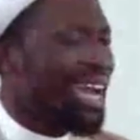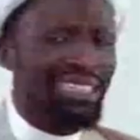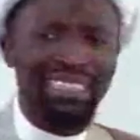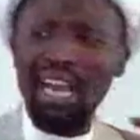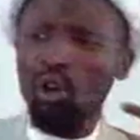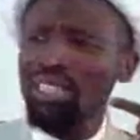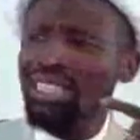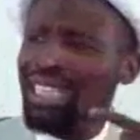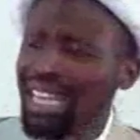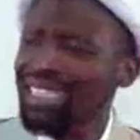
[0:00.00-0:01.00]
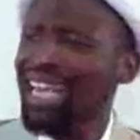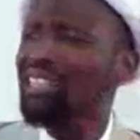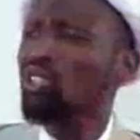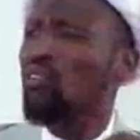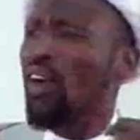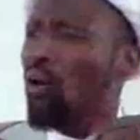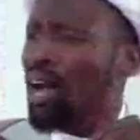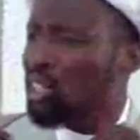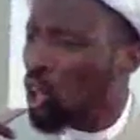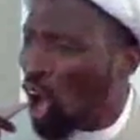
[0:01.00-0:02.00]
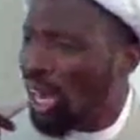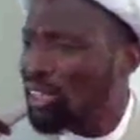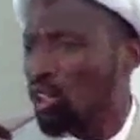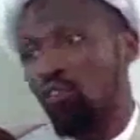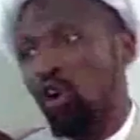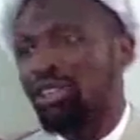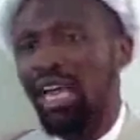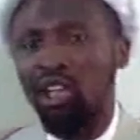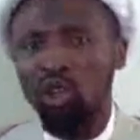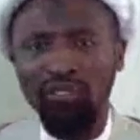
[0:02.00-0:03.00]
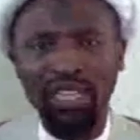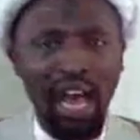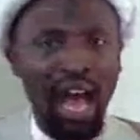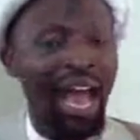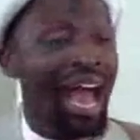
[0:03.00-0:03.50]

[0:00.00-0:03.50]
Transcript: It is the consensus of our scholars, of course, out of their